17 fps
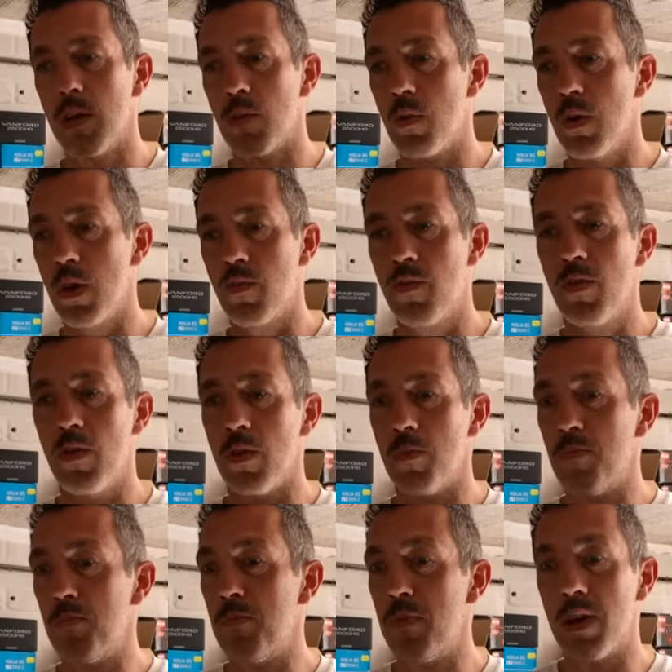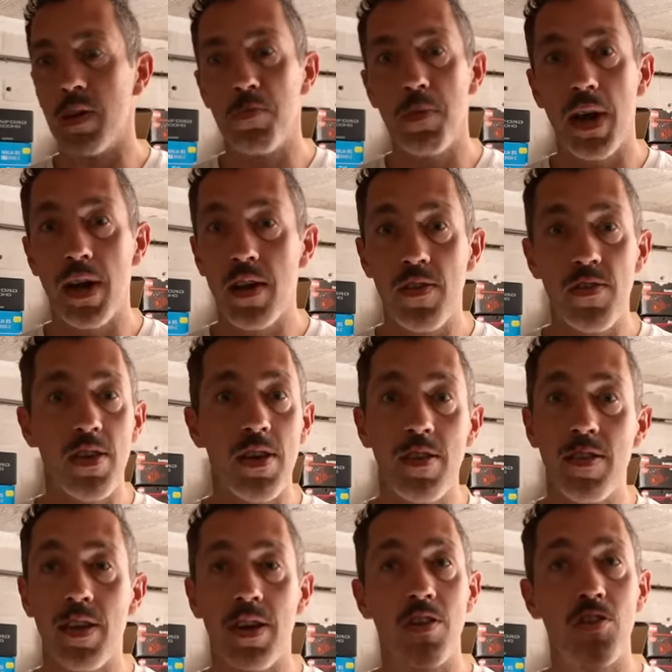worked for big
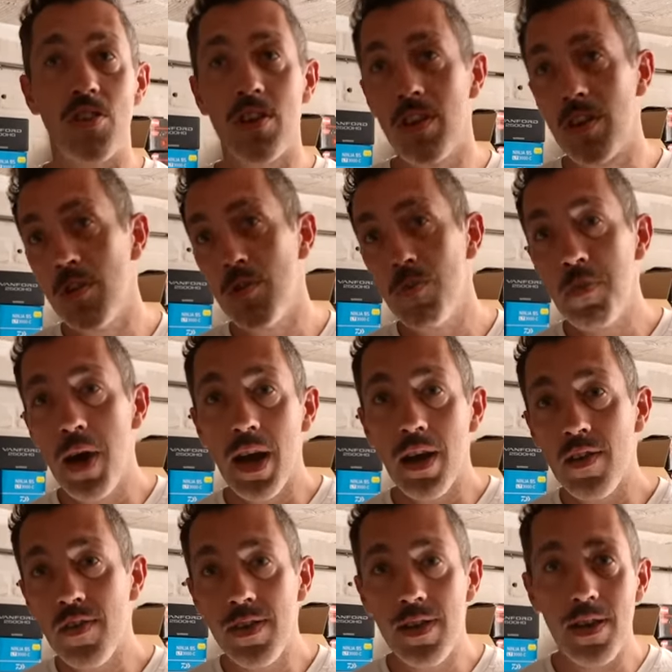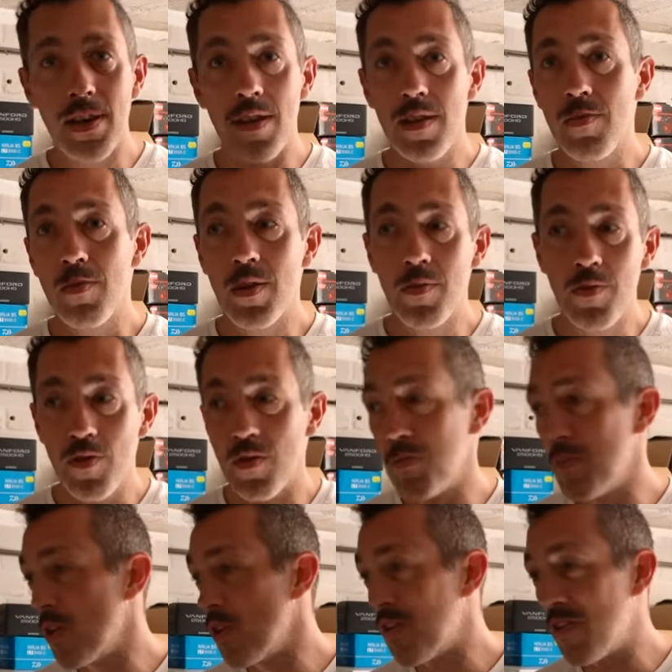magazines like GQ magazines, worked for
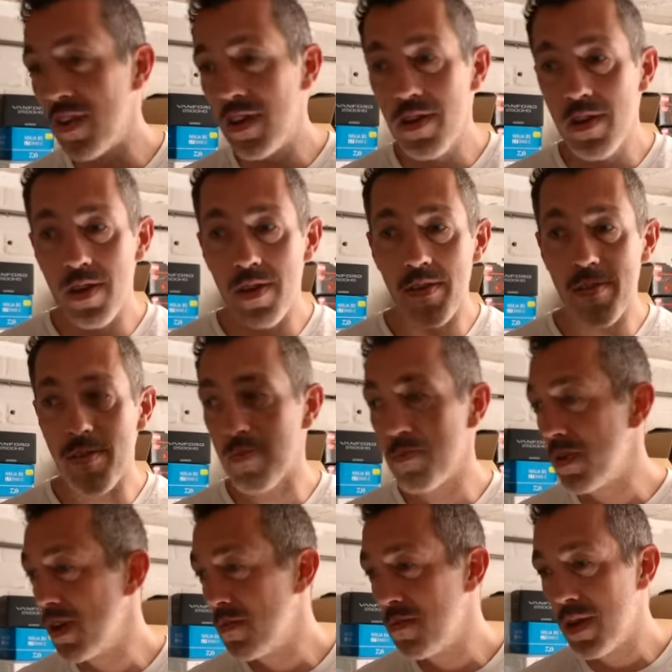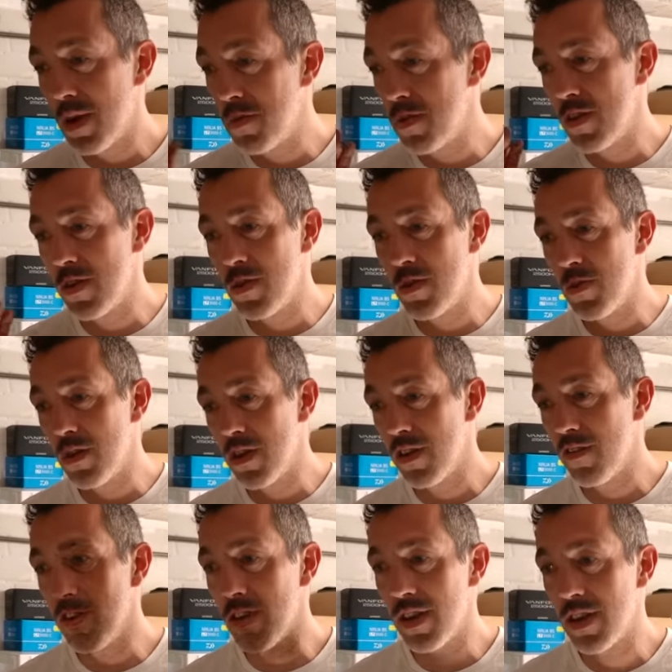Mercedes, BMW,
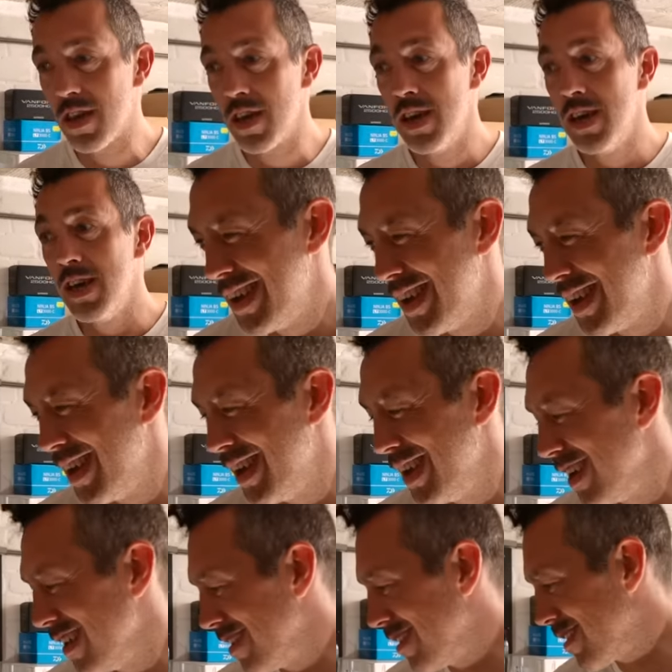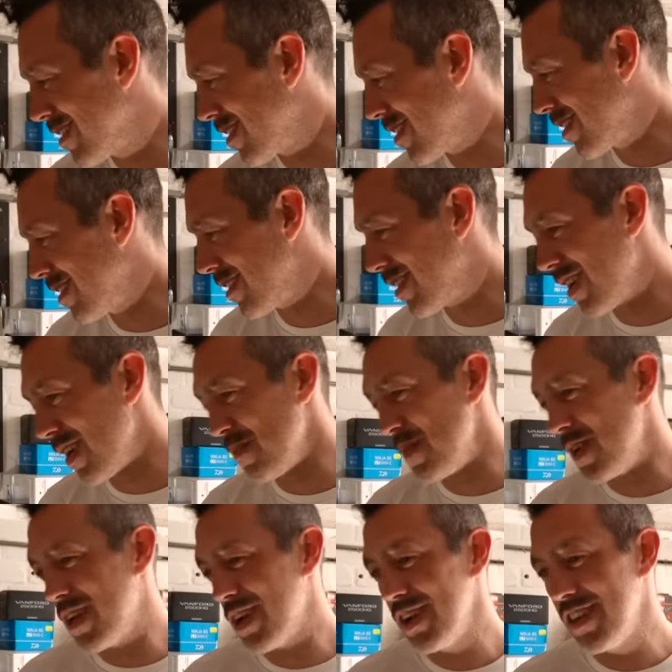whatever. Like, and it got
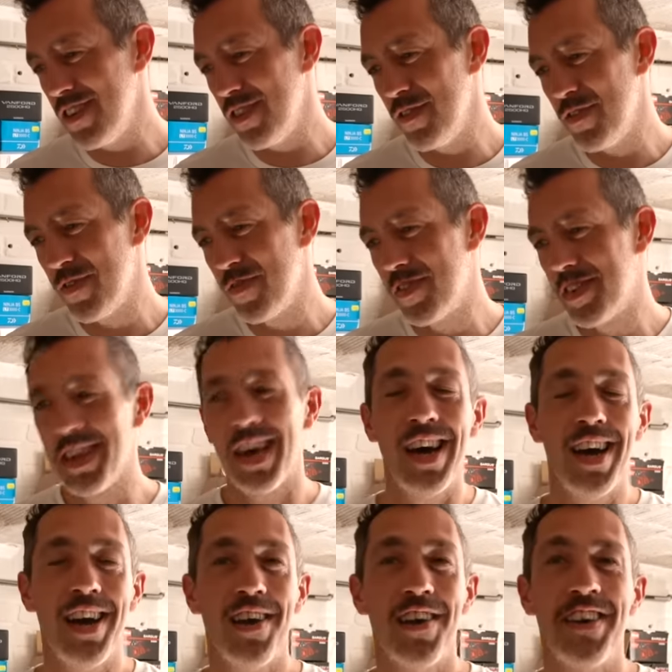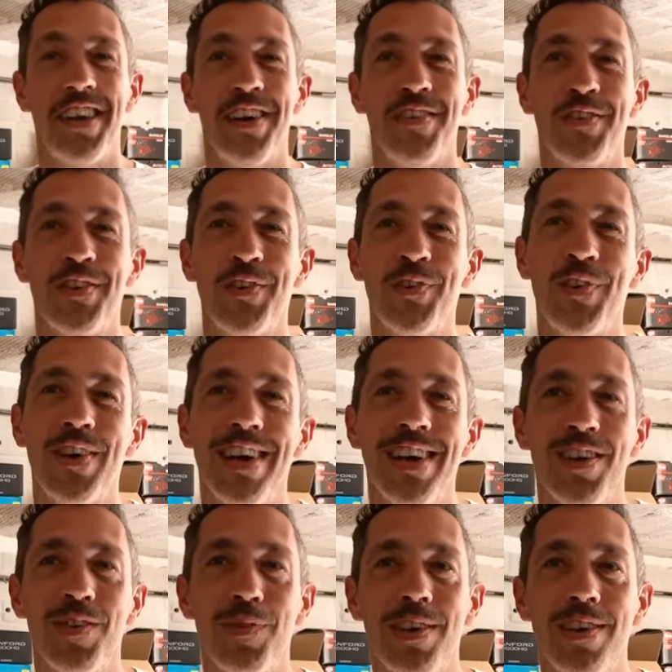me kind of tired after a
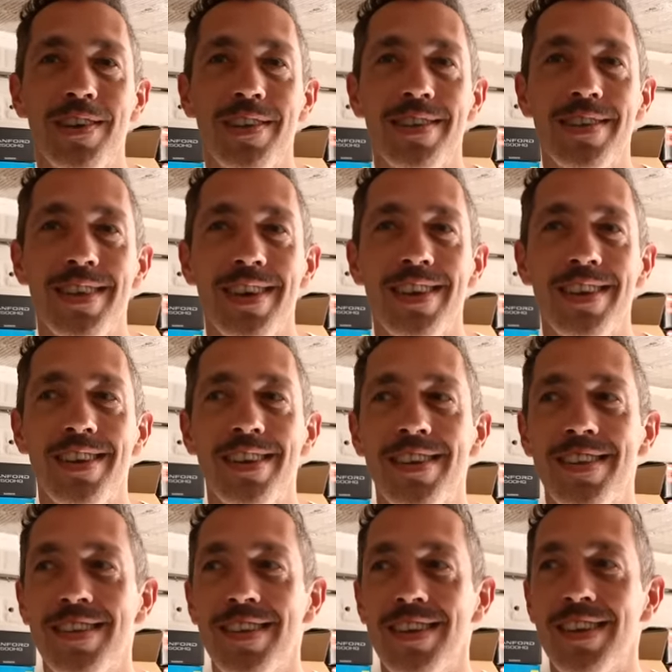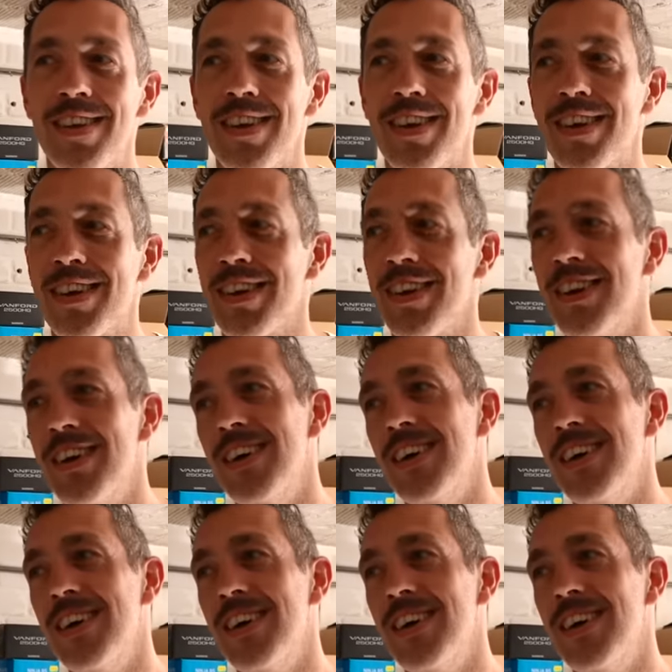while because I didn't see, like,